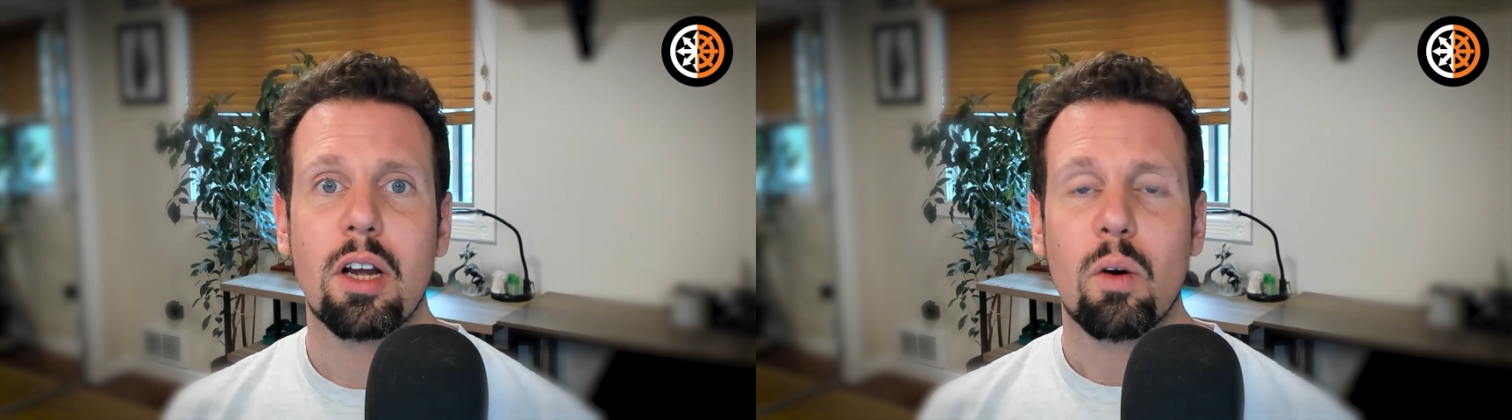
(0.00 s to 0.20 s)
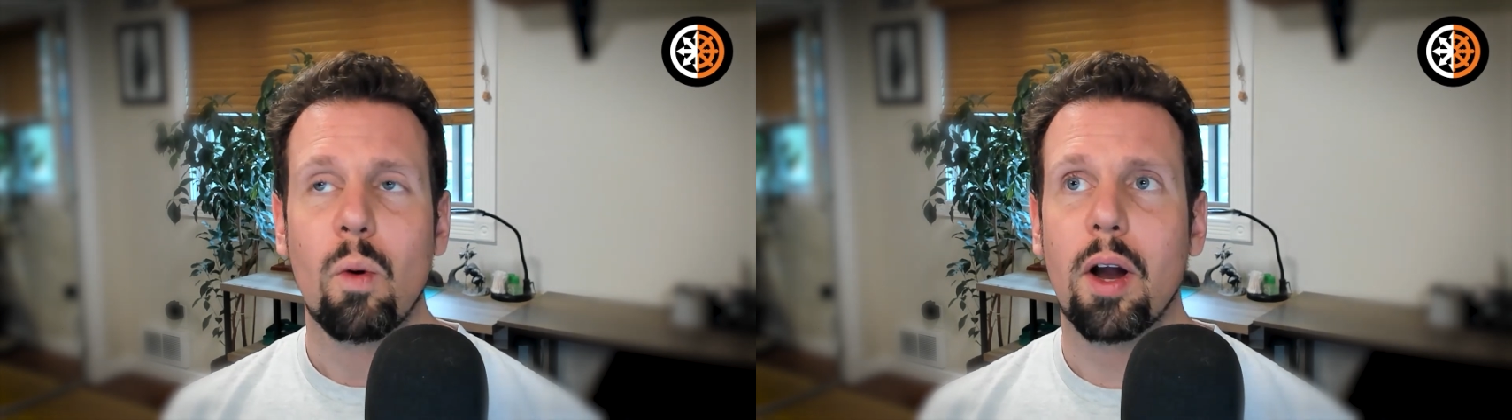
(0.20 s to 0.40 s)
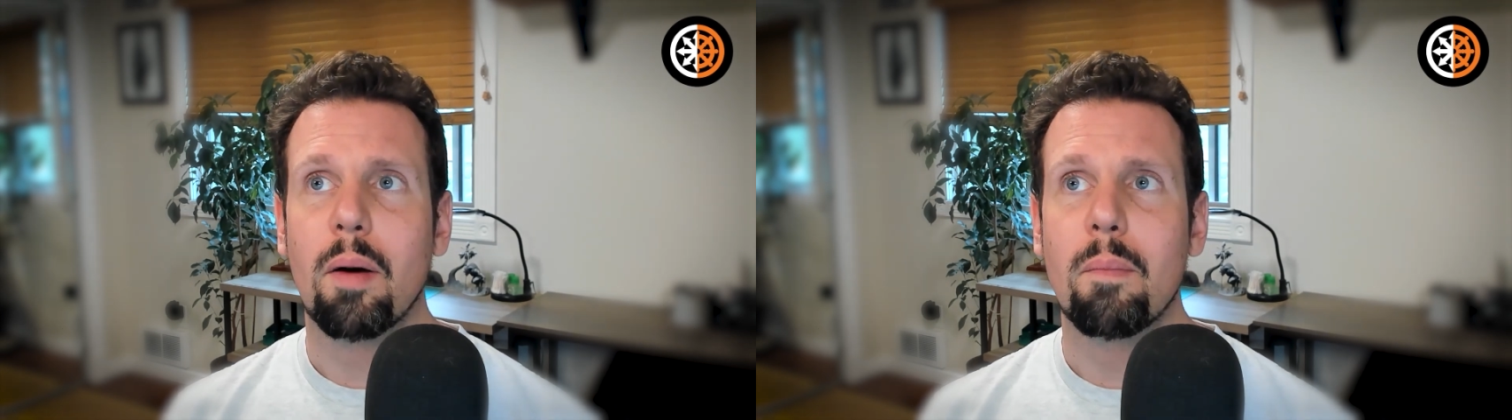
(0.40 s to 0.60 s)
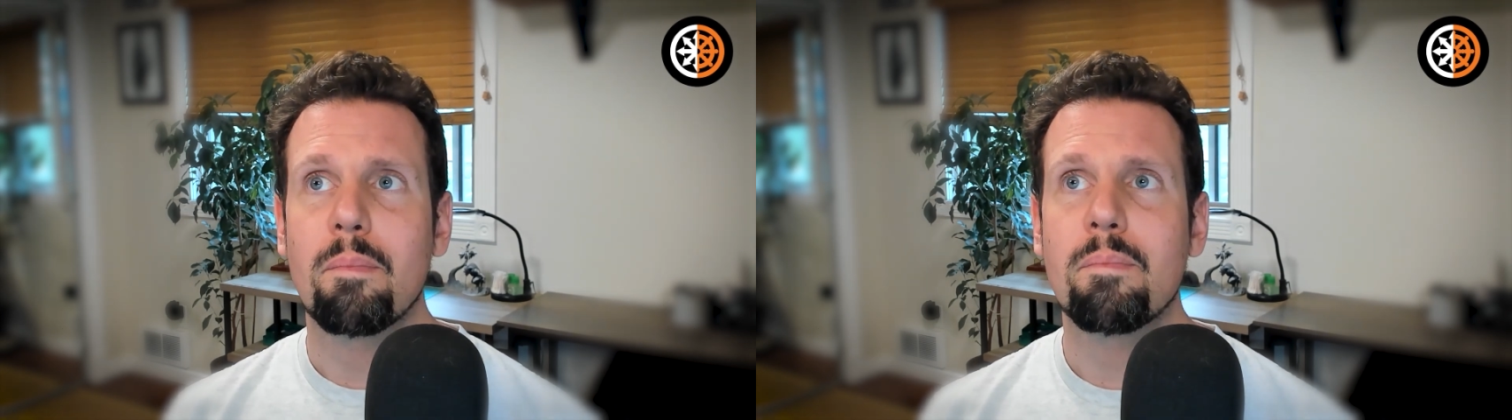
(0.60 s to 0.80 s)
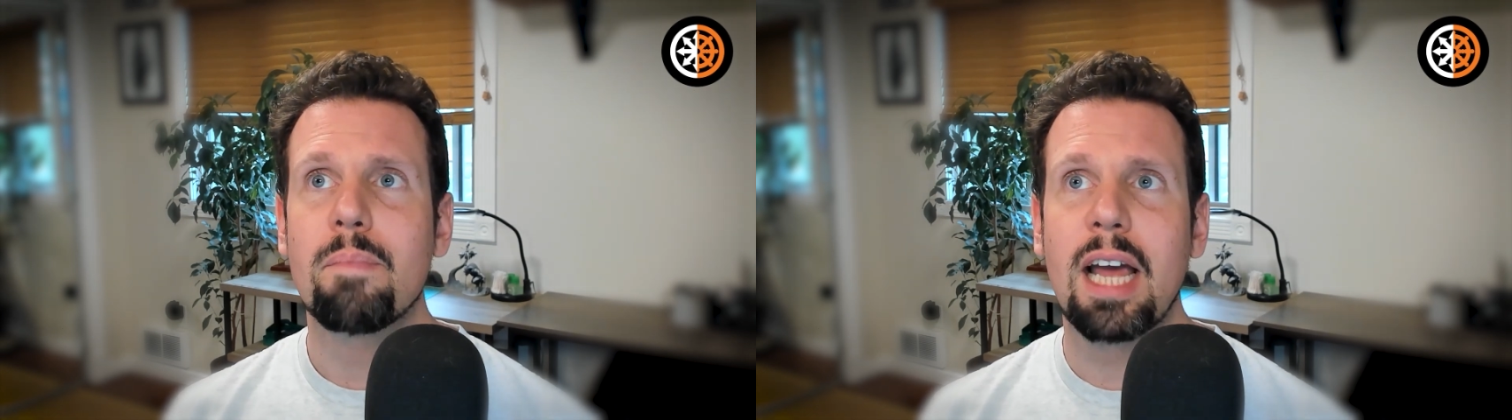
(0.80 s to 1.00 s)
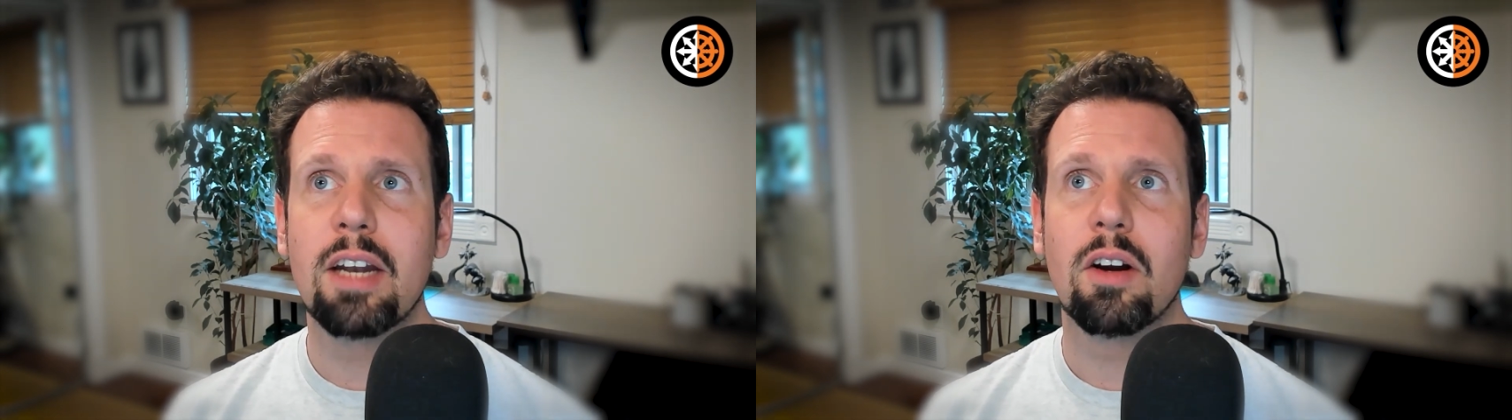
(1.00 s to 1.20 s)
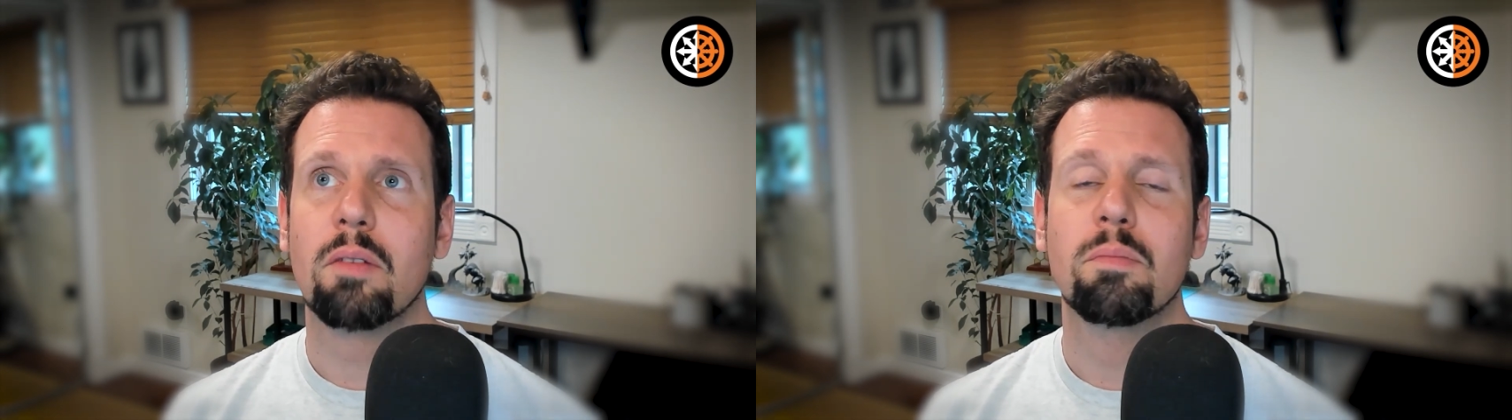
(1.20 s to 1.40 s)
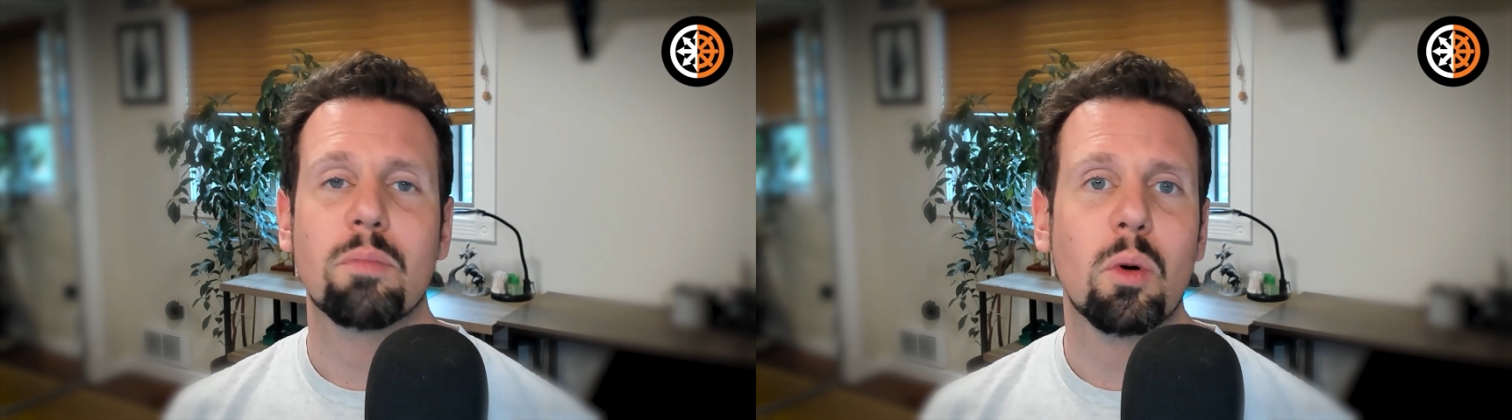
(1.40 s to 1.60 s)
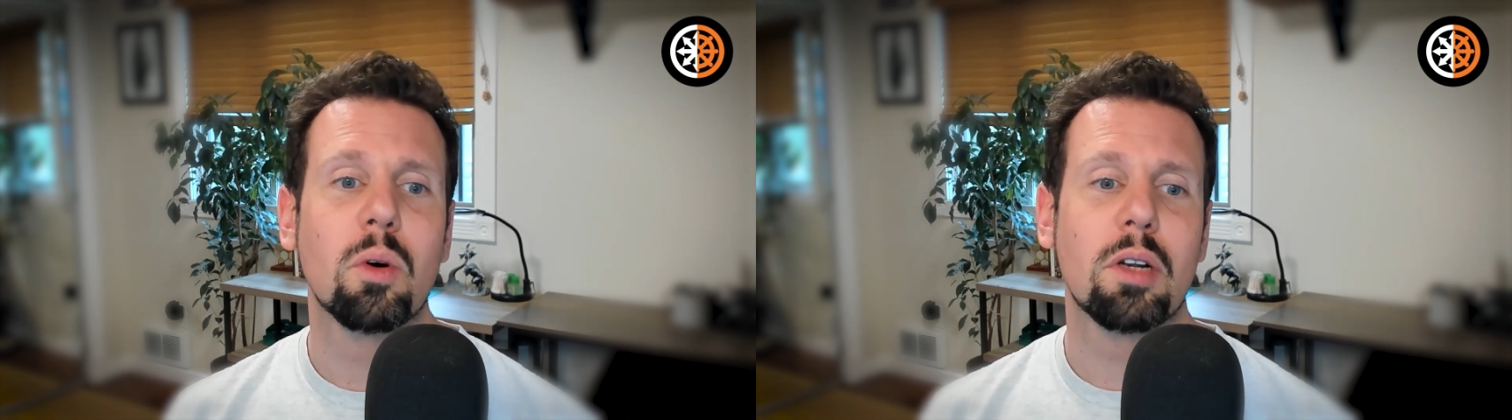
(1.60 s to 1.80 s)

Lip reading: where men are more